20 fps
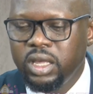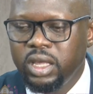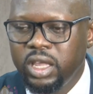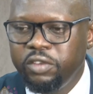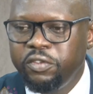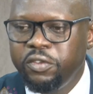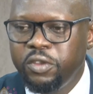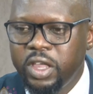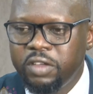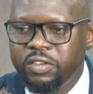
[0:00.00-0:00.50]

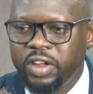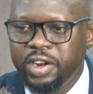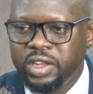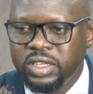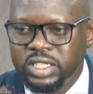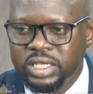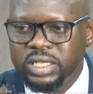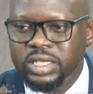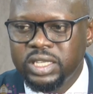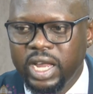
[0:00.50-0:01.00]
If you ever
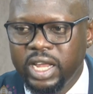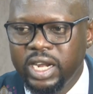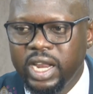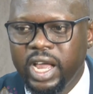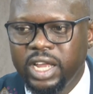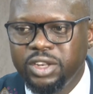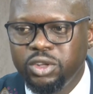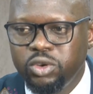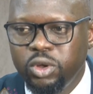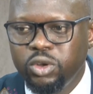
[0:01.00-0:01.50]
registered
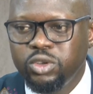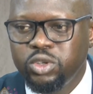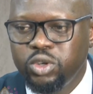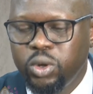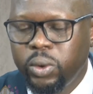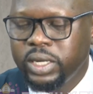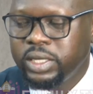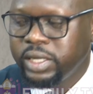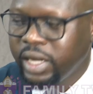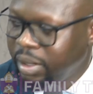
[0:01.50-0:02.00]
and you don't
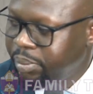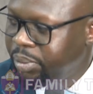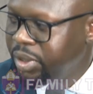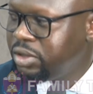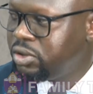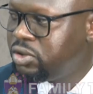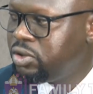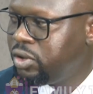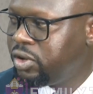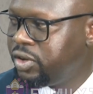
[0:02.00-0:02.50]
know what
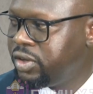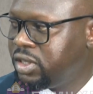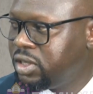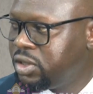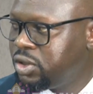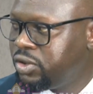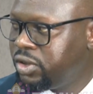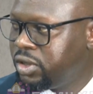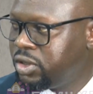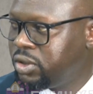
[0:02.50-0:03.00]
happened to your
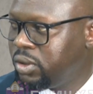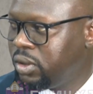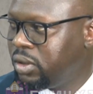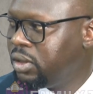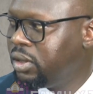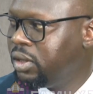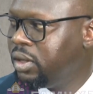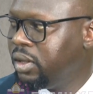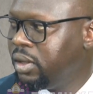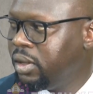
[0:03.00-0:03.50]

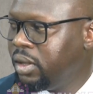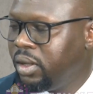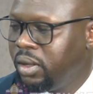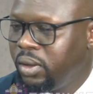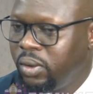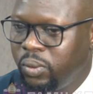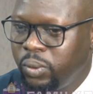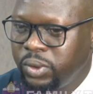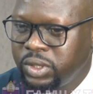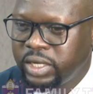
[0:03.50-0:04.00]
registration,
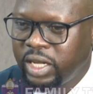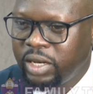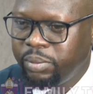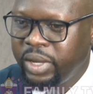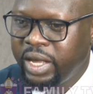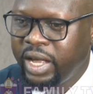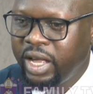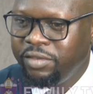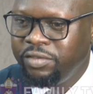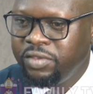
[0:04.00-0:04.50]
we shall
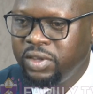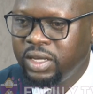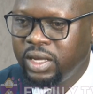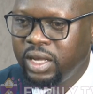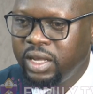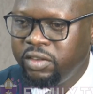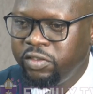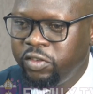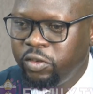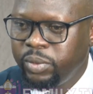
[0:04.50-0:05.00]
be
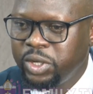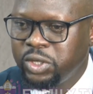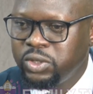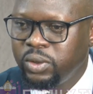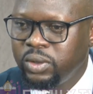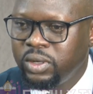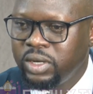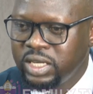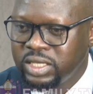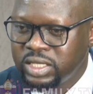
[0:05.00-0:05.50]
having
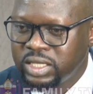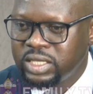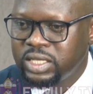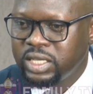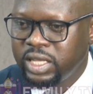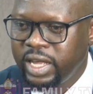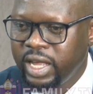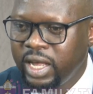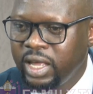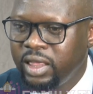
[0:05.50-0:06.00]
information desks
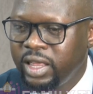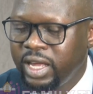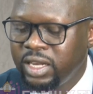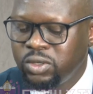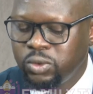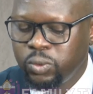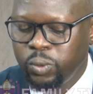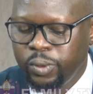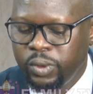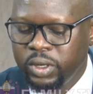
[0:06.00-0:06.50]
there
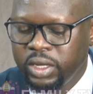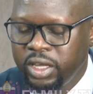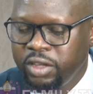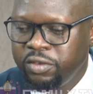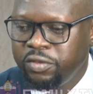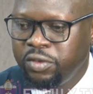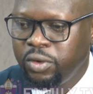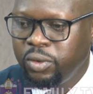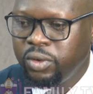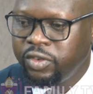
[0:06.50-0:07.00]
that will
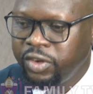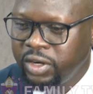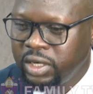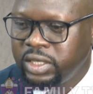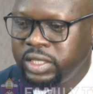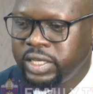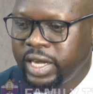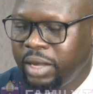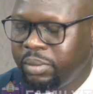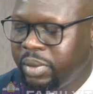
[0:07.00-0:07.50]
give you
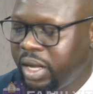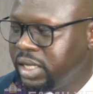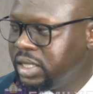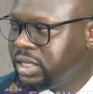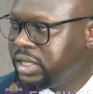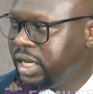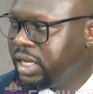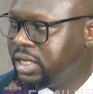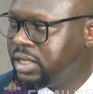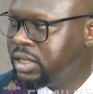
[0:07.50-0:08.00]
real-time
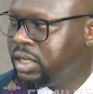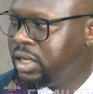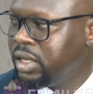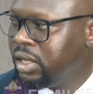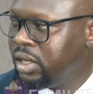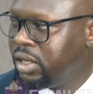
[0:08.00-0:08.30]
answers